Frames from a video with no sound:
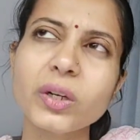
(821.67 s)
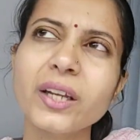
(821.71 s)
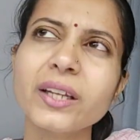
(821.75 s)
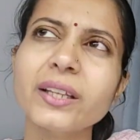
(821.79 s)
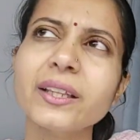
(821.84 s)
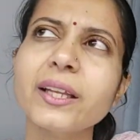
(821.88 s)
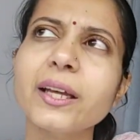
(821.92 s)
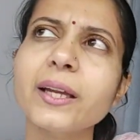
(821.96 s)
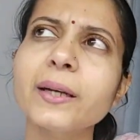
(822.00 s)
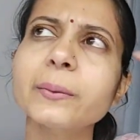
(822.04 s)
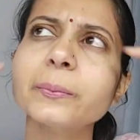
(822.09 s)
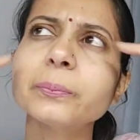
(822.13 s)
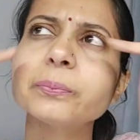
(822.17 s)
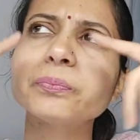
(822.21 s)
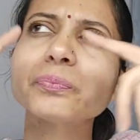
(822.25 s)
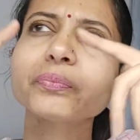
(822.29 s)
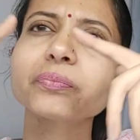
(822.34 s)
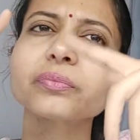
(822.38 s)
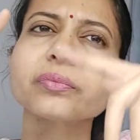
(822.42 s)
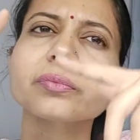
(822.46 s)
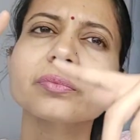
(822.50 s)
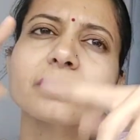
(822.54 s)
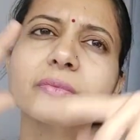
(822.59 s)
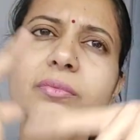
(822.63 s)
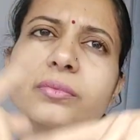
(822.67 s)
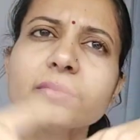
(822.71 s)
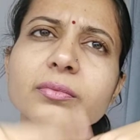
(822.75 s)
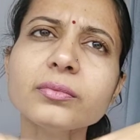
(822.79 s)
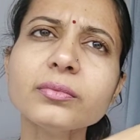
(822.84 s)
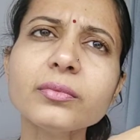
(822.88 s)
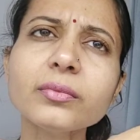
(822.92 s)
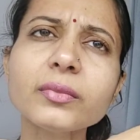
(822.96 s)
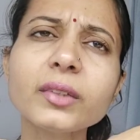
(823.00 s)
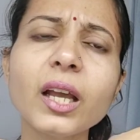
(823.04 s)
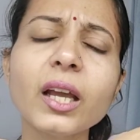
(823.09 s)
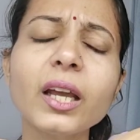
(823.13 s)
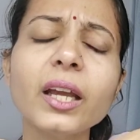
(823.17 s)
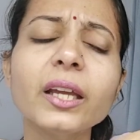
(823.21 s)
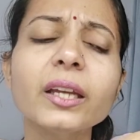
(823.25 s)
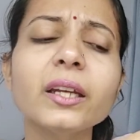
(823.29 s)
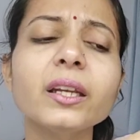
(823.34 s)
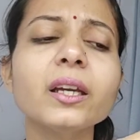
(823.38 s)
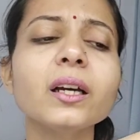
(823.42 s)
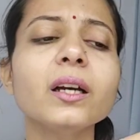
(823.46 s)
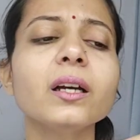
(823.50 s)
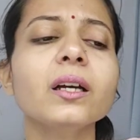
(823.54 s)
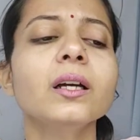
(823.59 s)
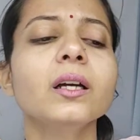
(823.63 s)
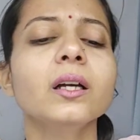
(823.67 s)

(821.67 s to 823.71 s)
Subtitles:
And then in